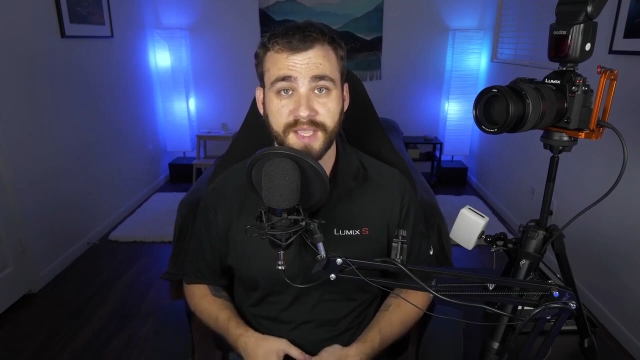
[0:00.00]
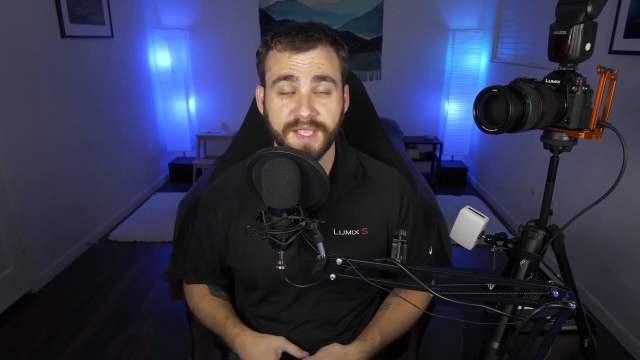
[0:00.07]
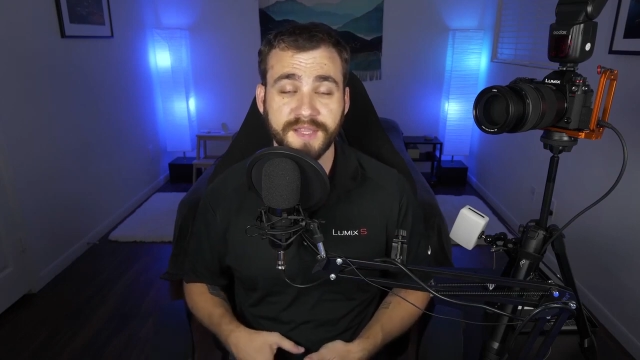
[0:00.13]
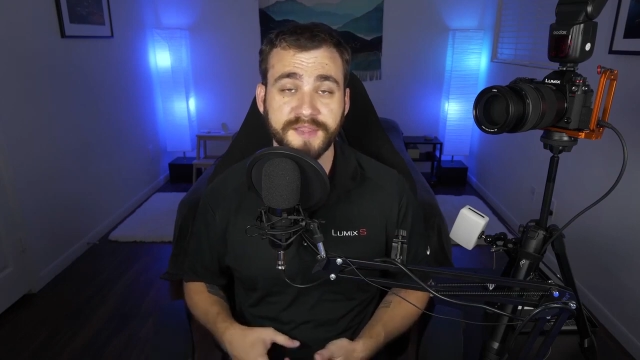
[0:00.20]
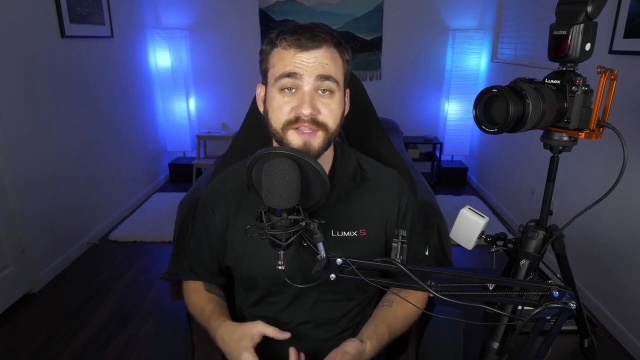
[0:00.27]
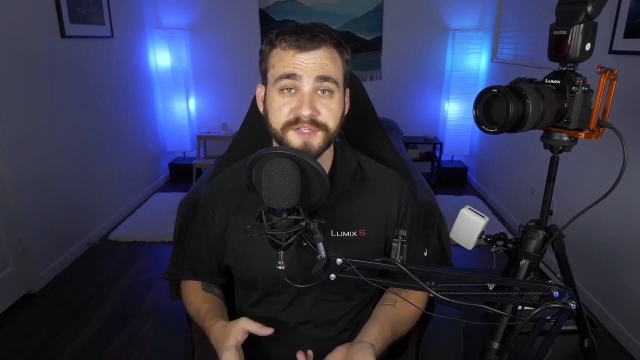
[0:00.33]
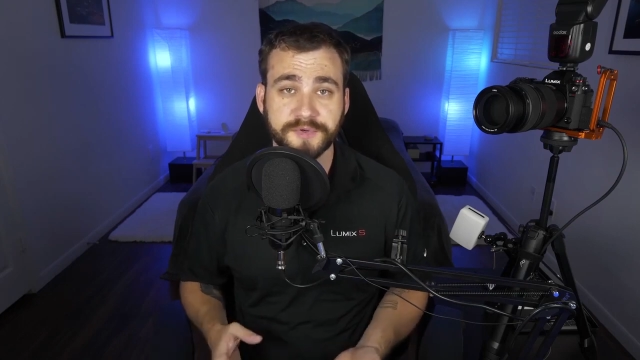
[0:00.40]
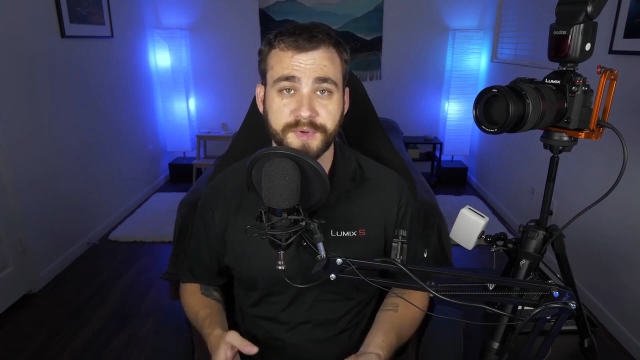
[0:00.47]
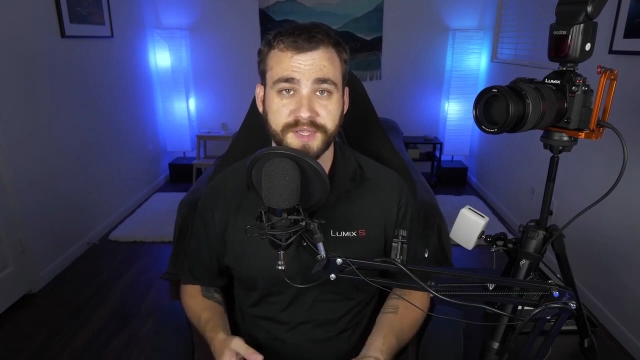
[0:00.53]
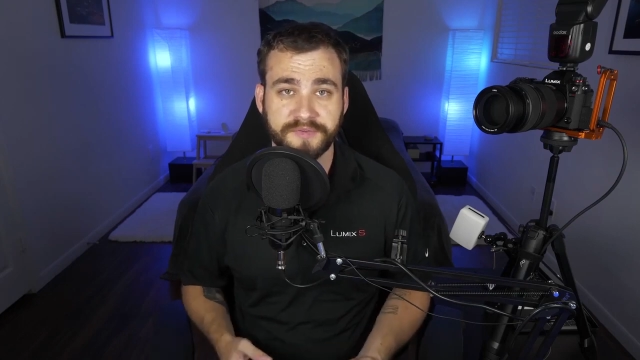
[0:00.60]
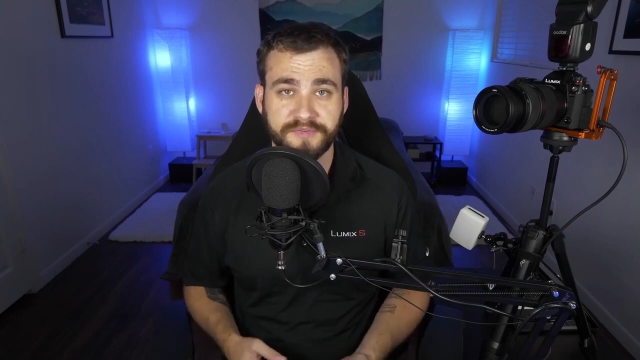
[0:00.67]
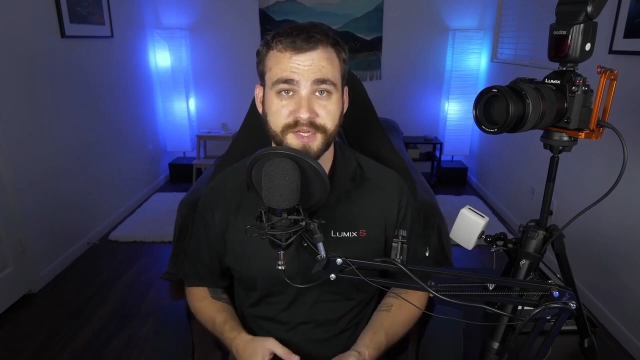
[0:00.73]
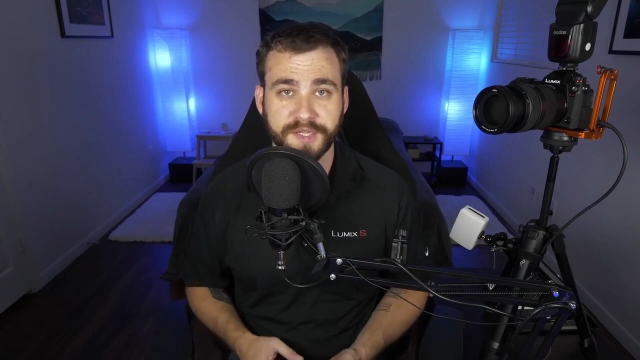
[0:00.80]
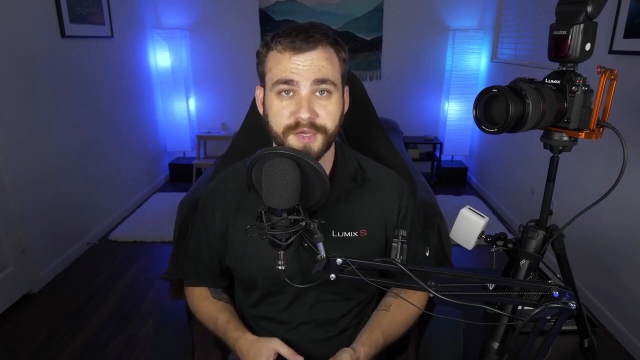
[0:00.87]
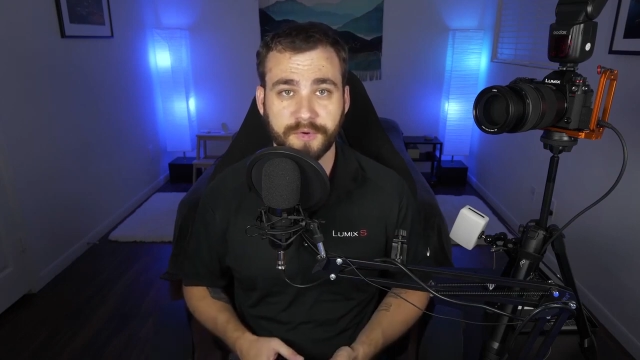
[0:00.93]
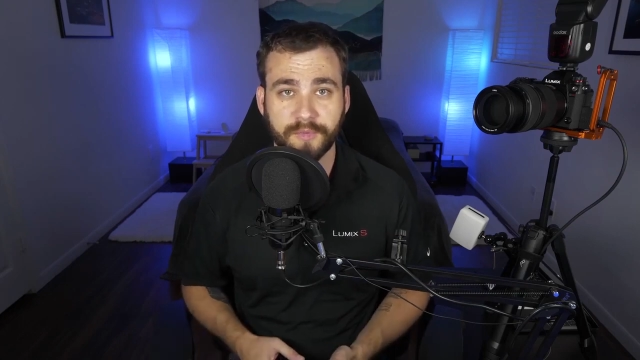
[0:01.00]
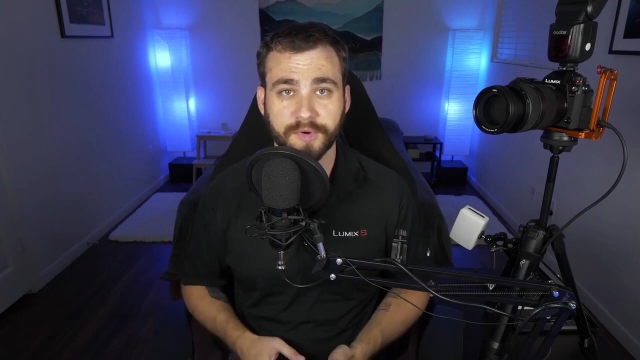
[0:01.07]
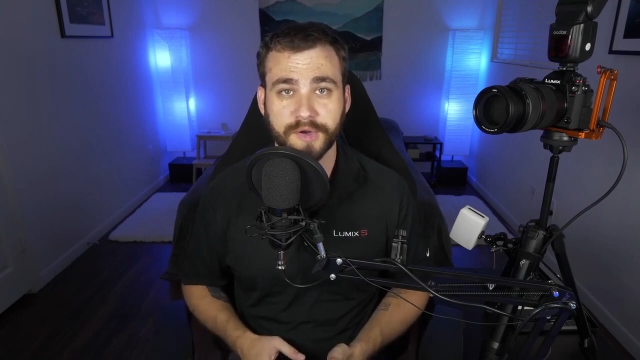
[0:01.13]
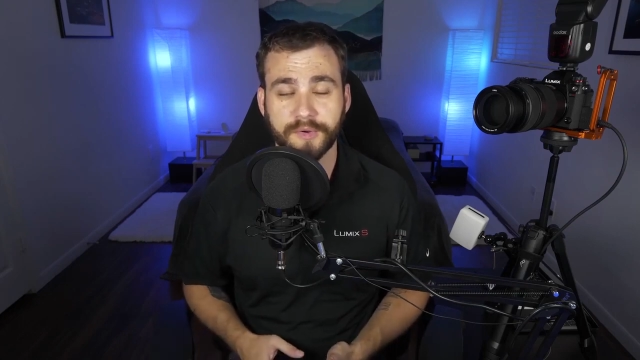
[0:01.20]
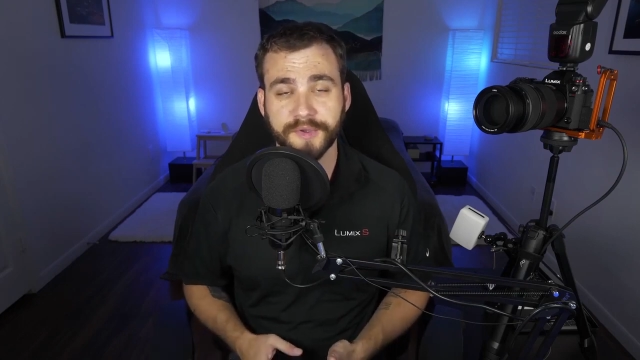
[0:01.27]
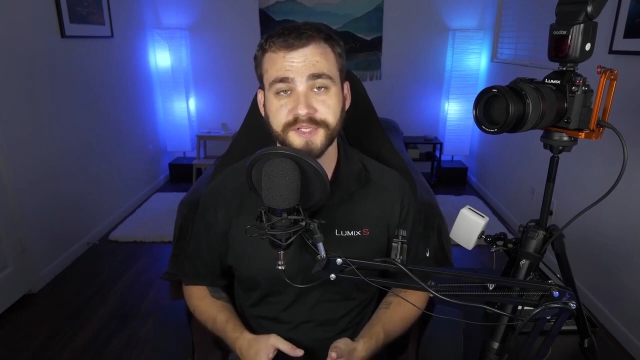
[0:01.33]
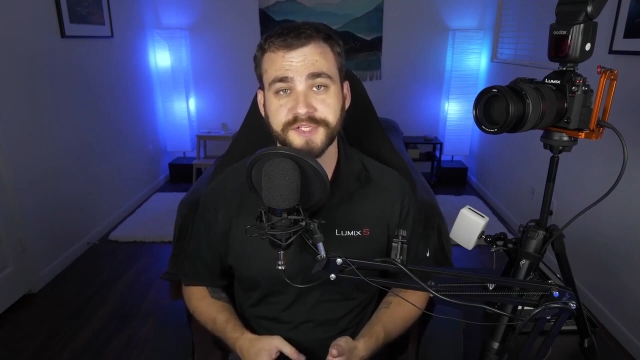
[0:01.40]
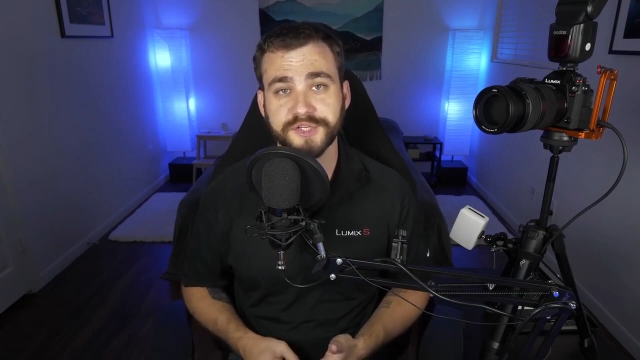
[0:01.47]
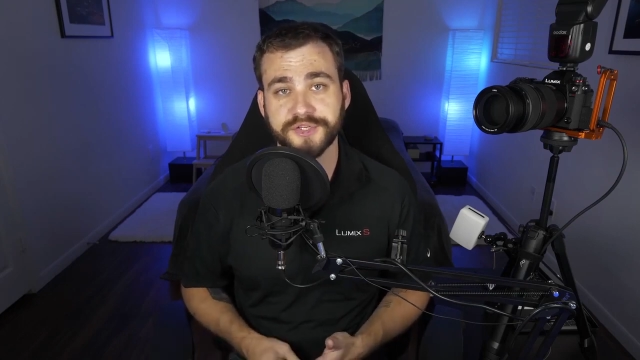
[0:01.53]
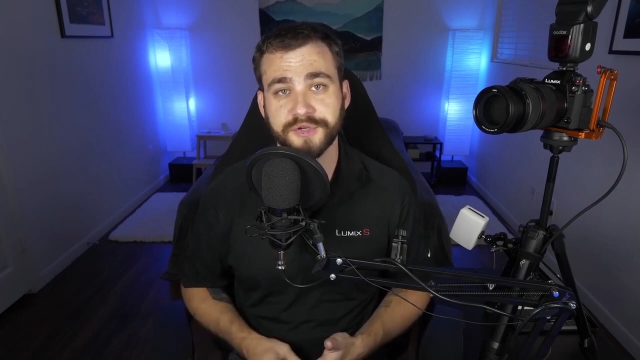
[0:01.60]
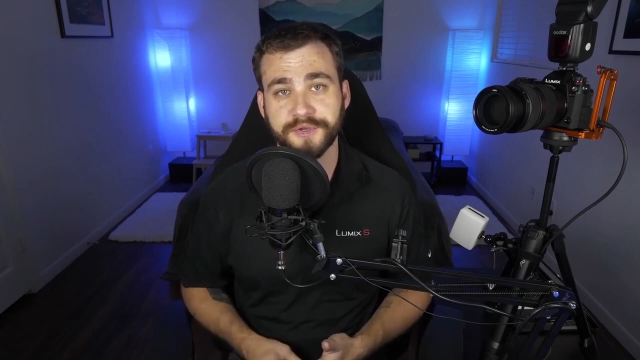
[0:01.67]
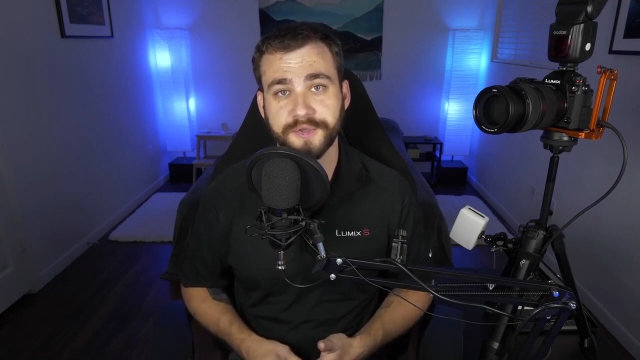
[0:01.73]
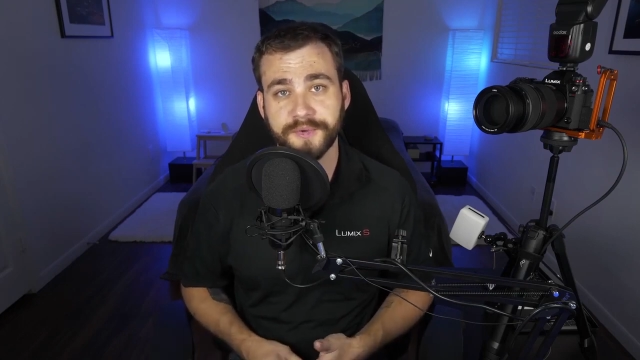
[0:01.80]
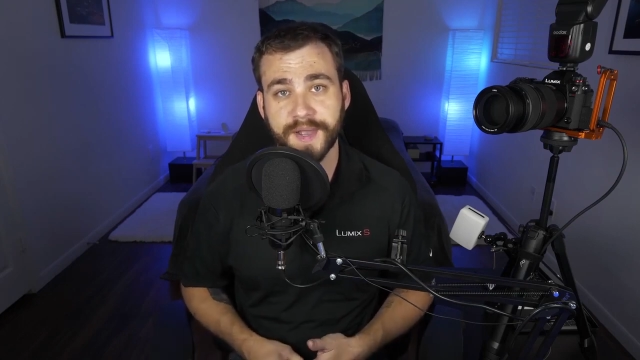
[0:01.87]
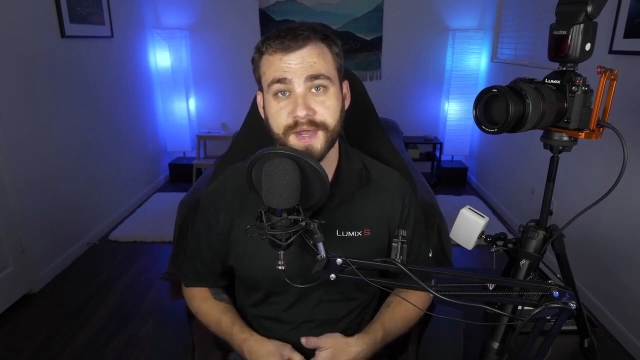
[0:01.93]
In this quick video, we're going to
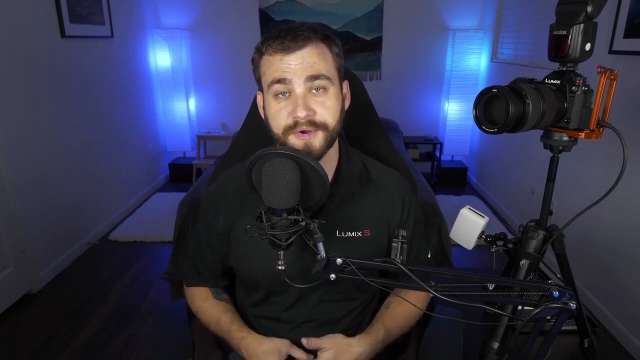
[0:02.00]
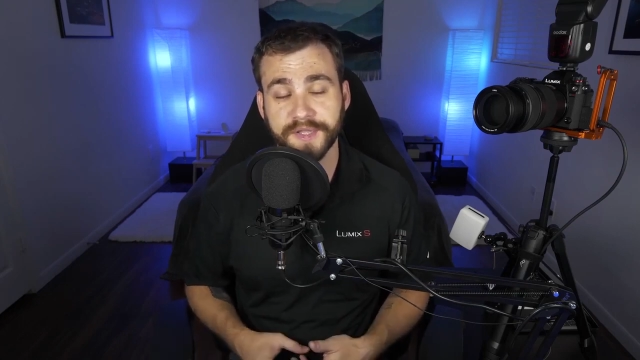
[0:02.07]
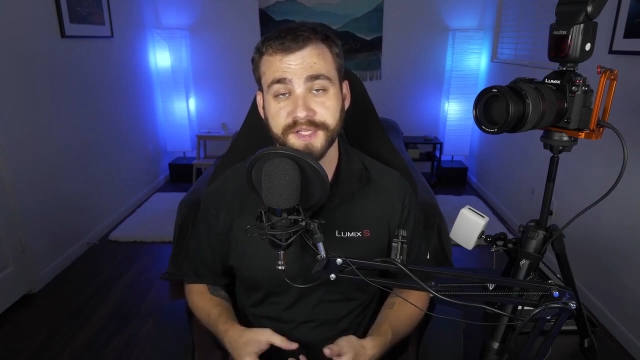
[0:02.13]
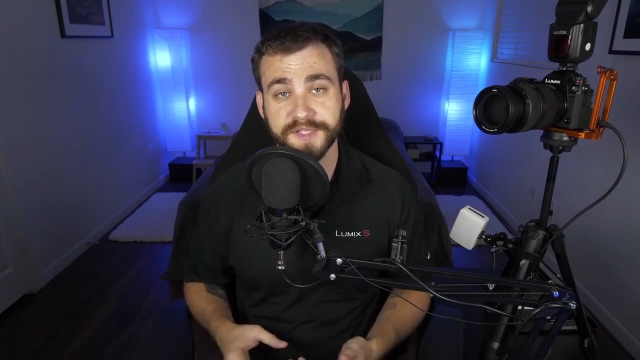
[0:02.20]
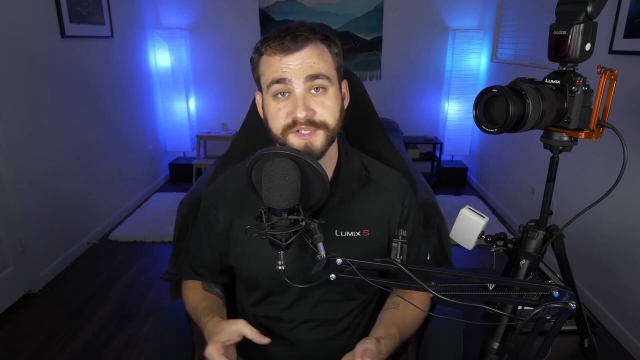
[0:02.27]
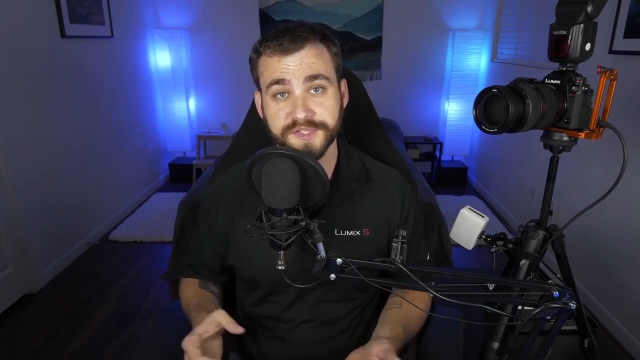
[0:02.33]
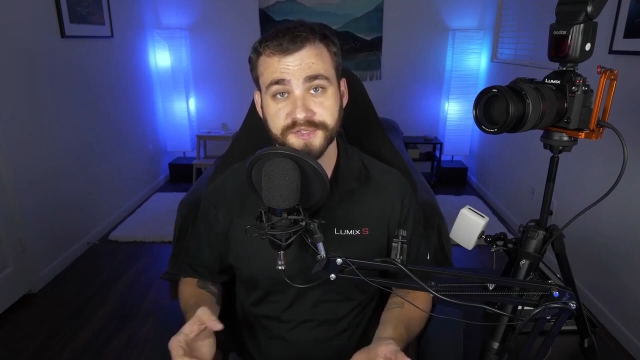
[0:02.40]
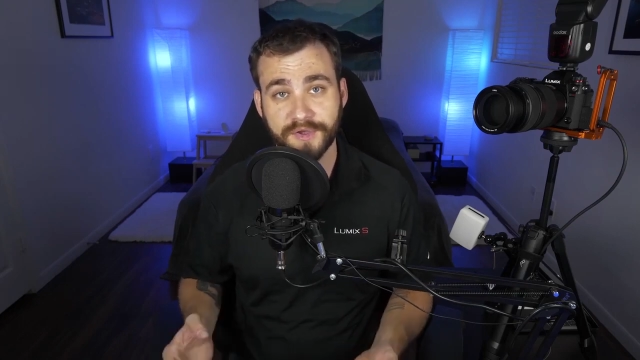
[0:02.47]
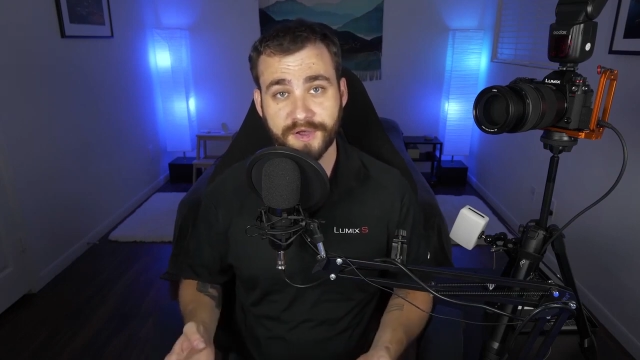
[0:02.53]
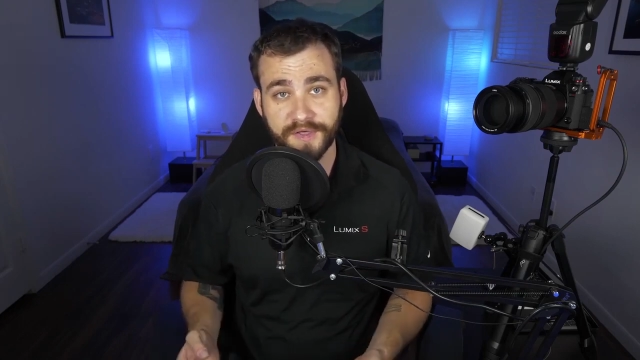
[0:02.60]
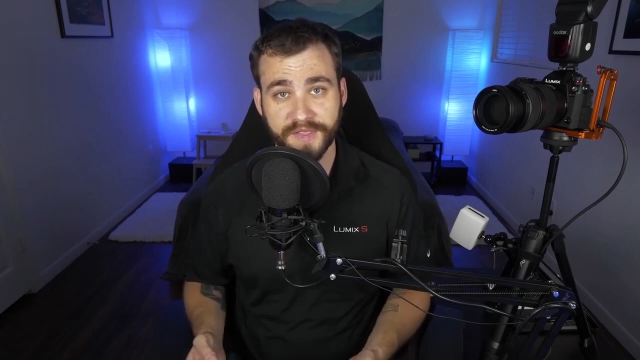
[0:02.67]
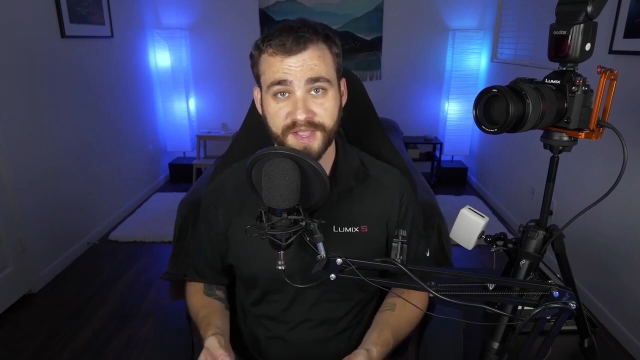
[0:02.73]
show you how to install